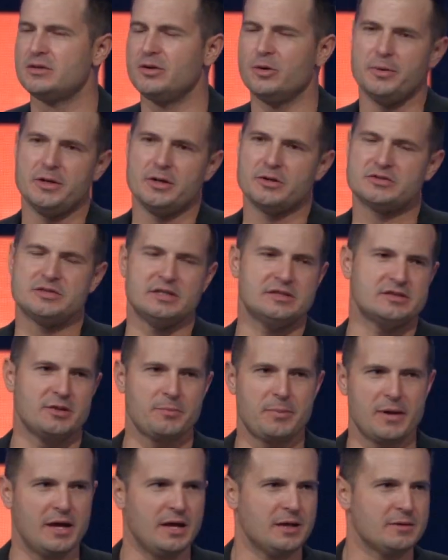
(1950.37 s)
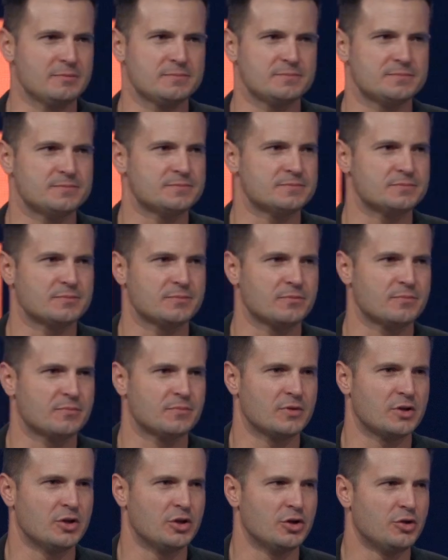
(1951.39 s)
There'll be no season of pain.
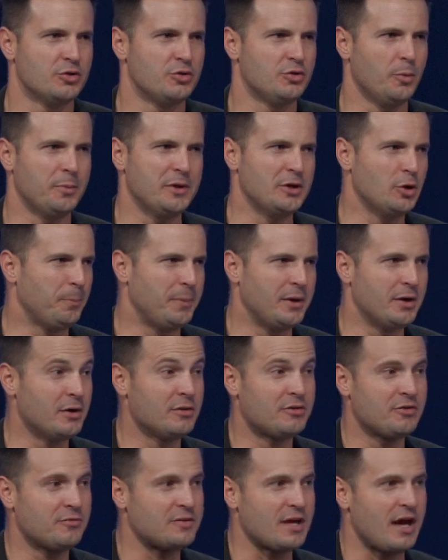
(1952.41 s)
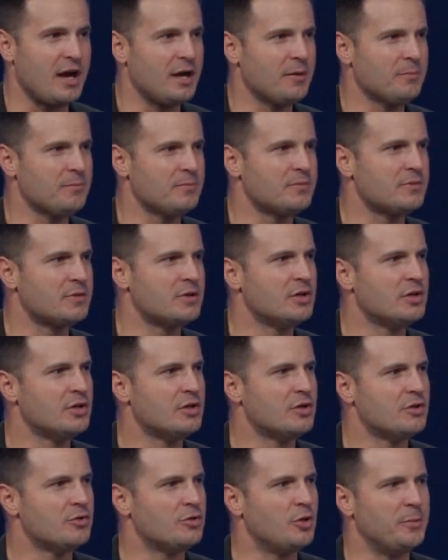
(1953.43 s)
There'll be no periods of time.
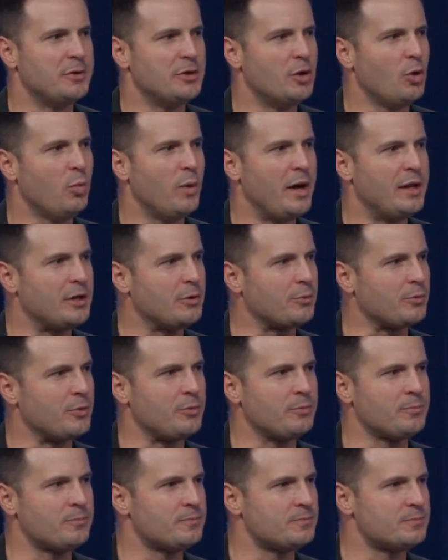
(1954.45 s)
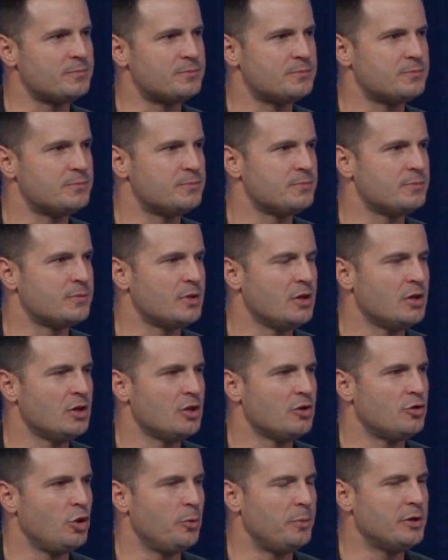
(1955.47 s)
There'll be no waiting room.
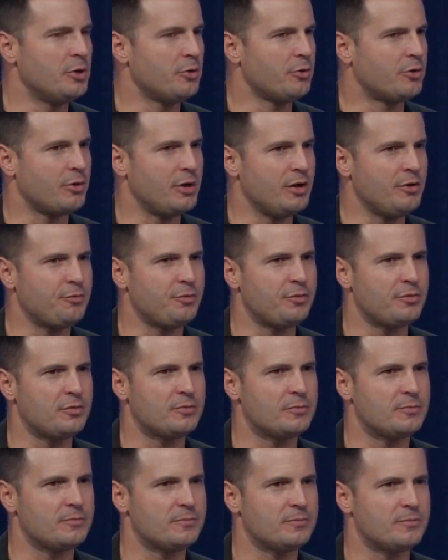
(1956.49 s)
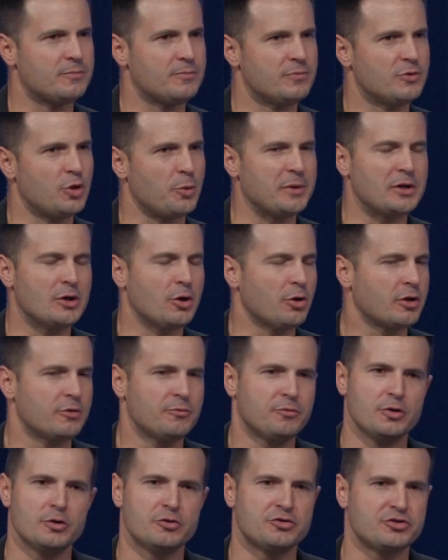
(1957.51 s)
There'll be no grief. There'll be no
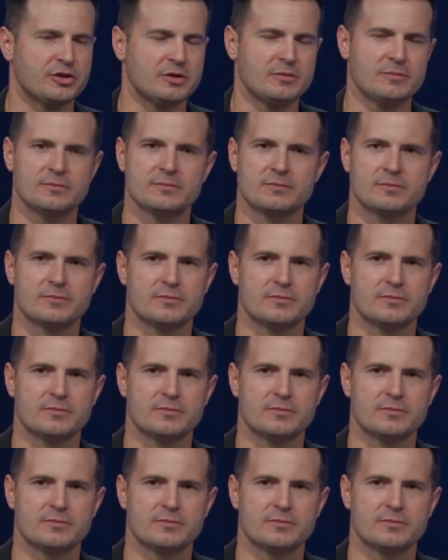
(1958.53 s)
confusion.